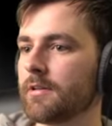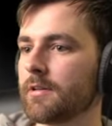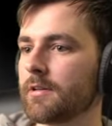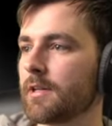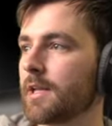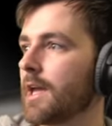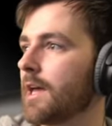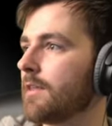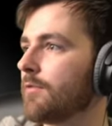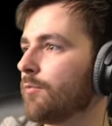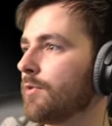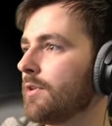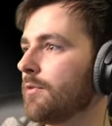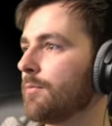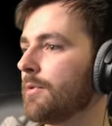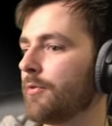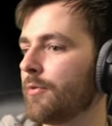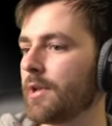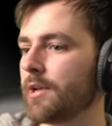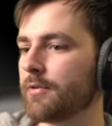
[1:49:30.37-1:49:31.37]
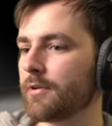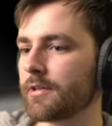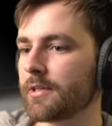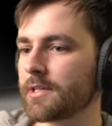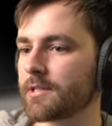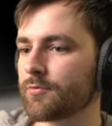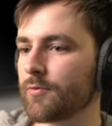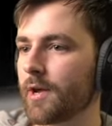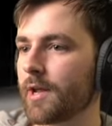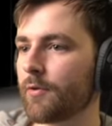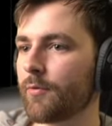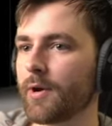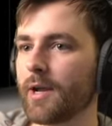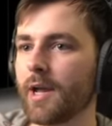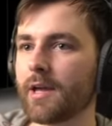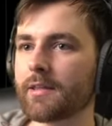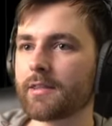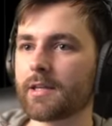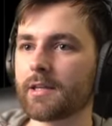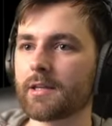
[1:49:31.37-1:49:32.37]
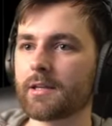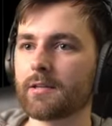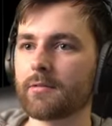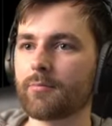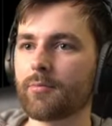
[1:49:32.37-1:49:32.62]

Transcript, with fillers: Yeah, we'll be rendering this right away, I think.